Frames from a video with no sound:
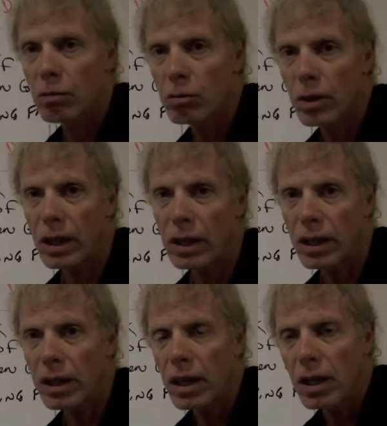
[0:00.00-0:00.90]

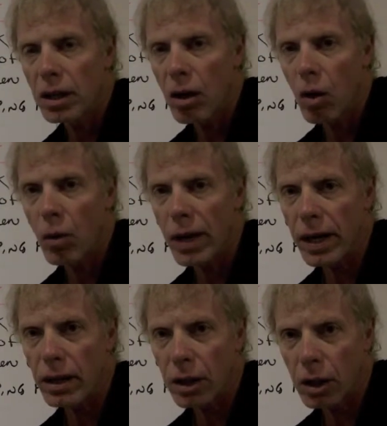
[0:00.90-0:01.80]
really go
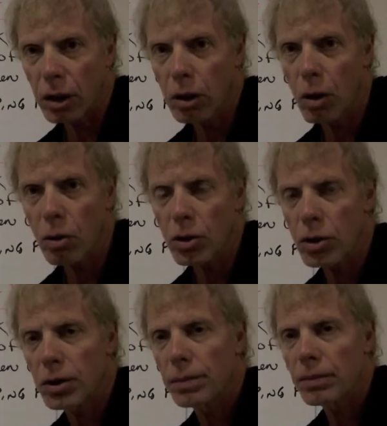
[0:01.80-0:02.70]
in
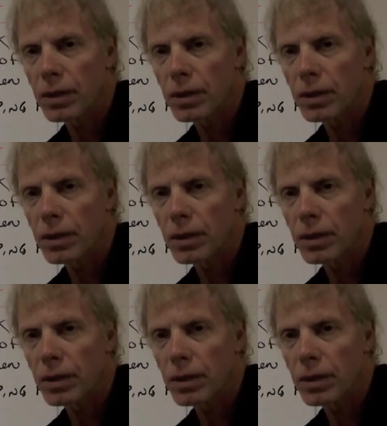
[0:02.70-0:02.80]
close